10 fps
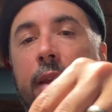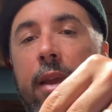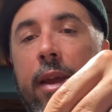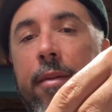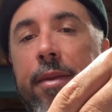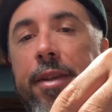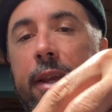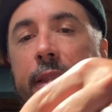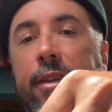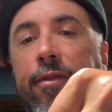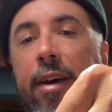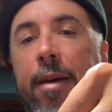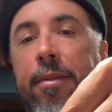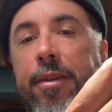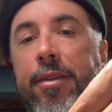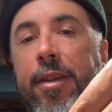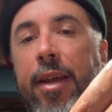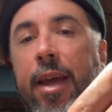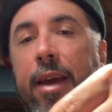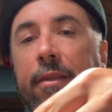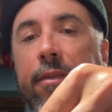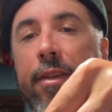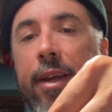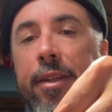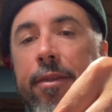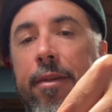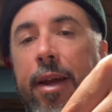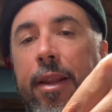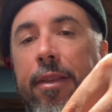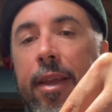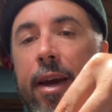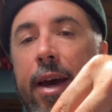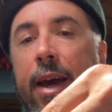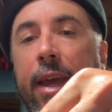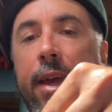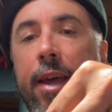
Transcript: And I'm going to take these fibers that I have collected right at the eye,